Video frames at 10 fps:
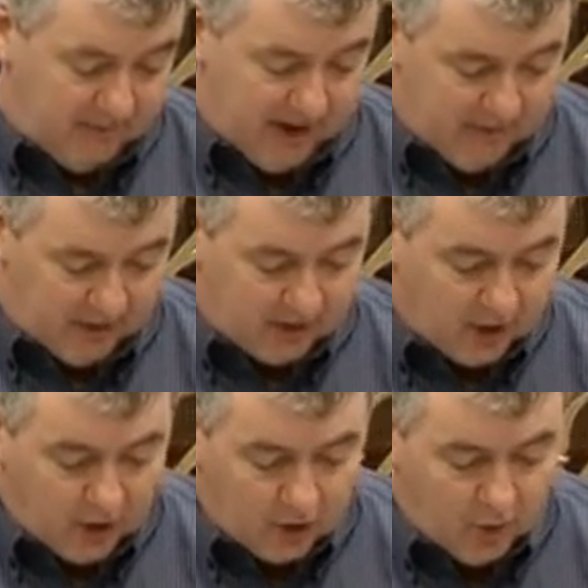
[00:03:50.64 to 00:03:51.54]
payment
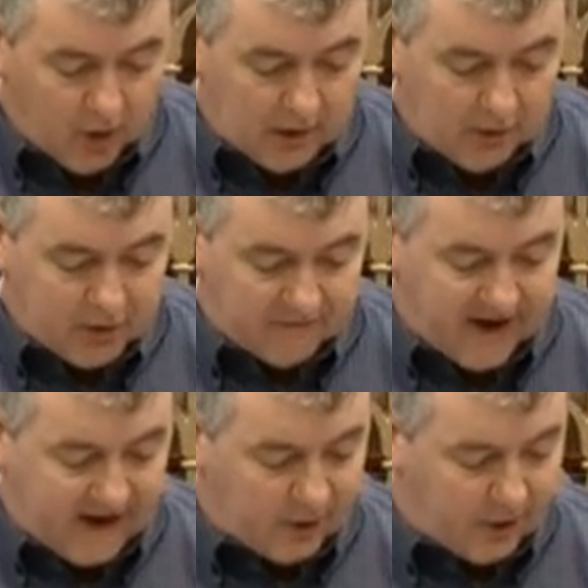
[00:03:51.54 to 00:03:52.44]
to all those
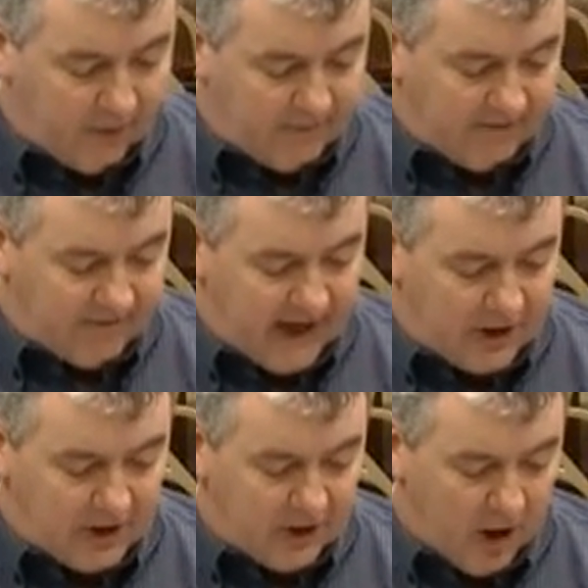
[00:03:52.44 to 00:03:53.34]
affected who have been
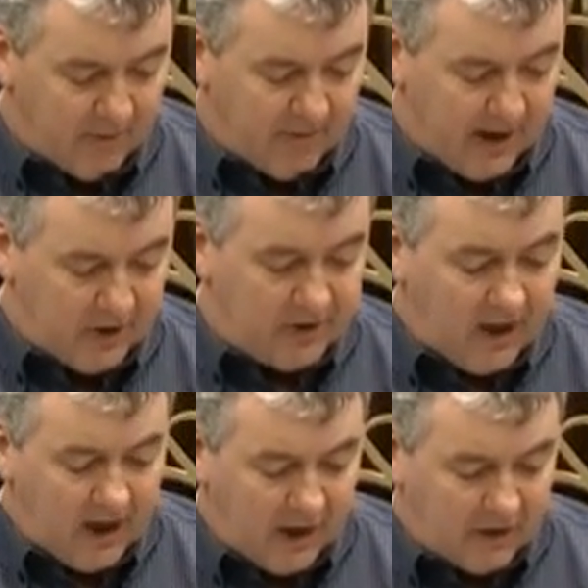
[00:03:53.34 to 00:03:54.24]
financially compromised
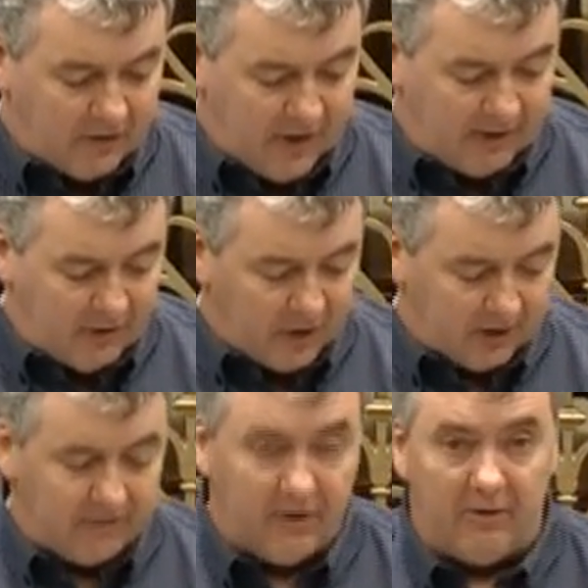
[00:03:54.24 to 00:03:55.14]
as a direct
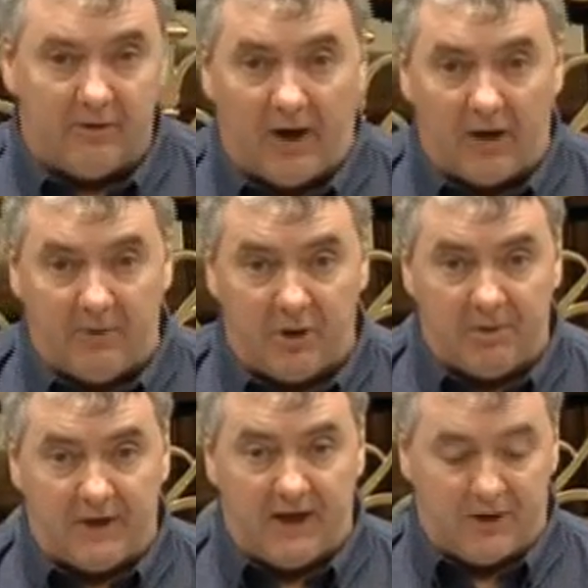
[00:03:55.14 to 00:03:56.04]
result of their department's
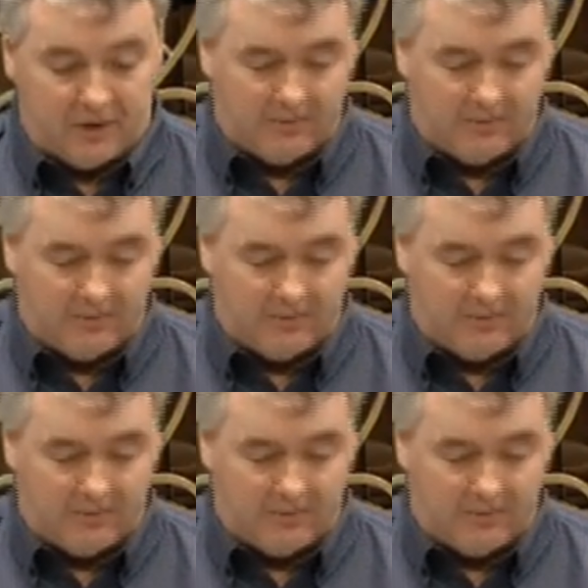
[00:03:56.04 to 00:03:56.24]
mistakes.